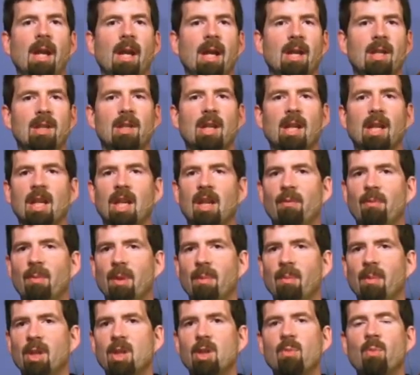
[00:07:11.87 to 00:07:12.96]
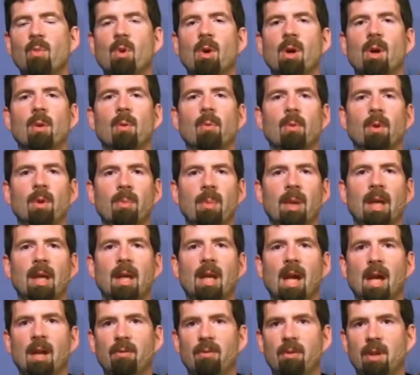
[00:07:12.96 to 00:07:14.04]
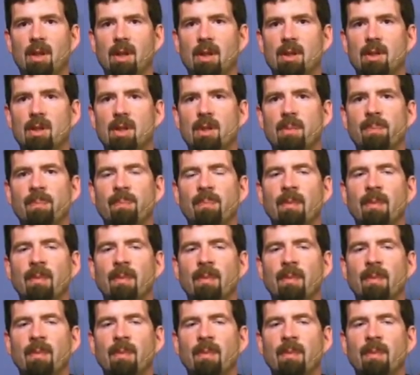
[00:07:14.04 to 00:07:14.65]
it's going to give me much more rhythmic confidence